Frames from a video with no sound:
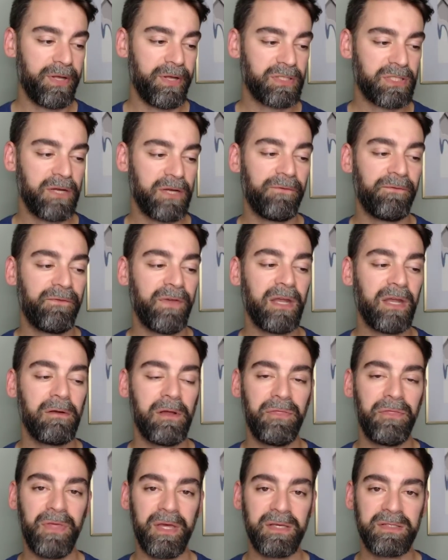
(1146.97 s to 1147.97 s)
They're still
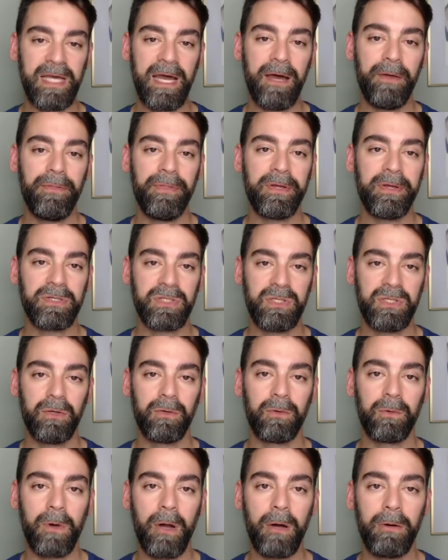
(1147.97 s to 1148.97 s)
figuring things out. They're still
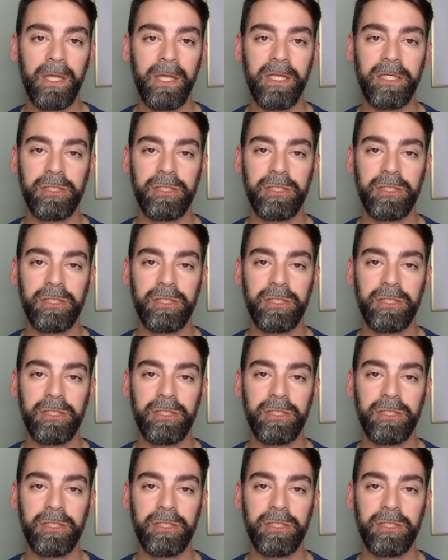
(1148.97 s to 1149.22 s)
growing.